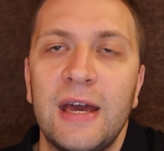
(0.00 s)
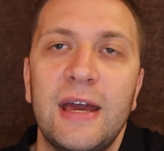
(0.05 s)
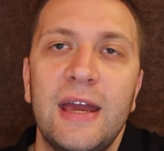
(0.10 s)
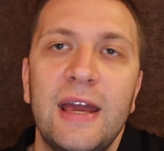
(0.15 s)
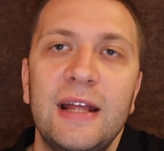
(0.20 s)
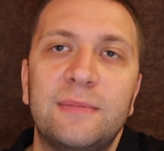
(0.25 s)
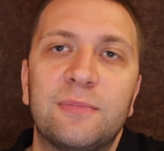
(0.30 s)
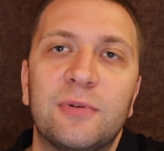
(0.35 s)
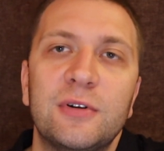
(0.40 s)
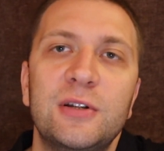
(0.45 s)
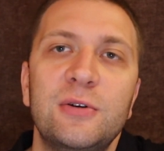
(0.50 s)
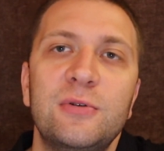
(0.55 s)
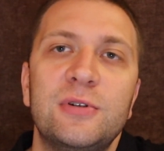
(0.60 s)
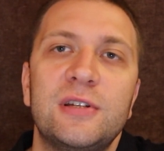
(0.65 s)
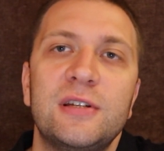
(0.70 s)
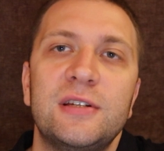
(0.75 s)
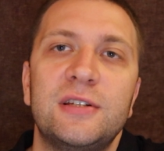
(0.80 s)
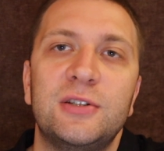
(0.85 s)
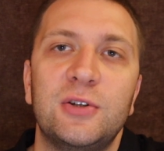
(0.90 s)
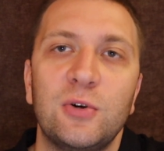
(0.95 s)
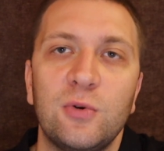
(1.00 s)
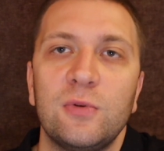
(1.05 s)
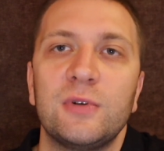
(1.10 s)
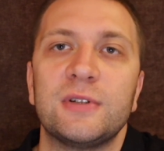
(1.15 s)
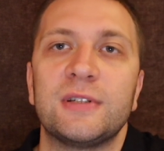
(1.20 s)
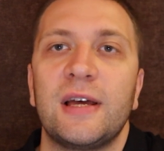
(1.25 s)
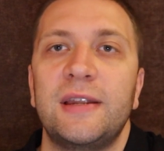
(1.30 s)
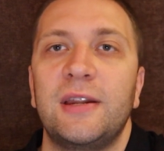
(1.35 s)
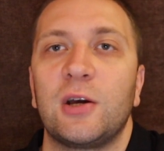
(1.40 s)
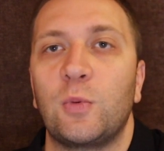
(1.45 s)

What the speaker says: It produces tools and